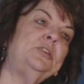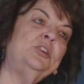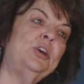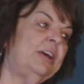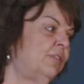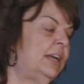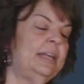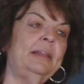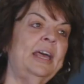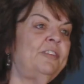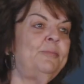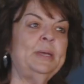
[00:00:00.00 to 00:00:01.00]
in your everyday
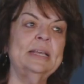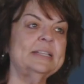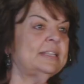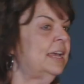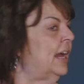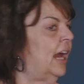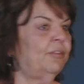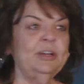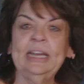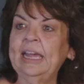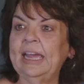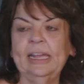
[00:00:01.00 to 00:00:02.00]
life because
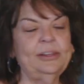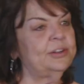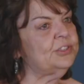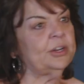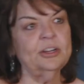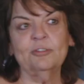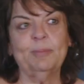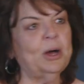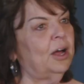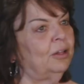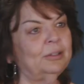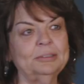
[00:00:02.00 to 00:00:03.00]
every day there's a
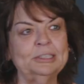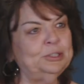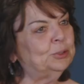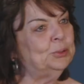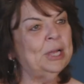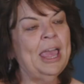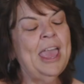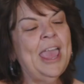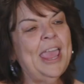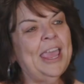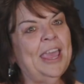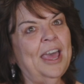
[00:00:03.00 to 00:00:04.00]
curveball,
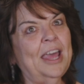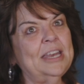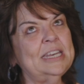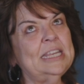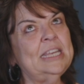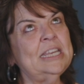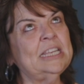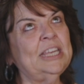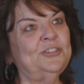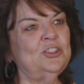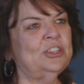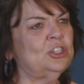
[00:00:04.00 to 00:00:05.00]
and it
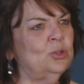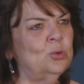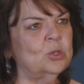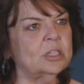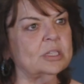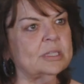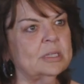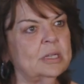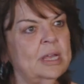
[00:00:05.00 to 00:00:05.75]
gives you the tools.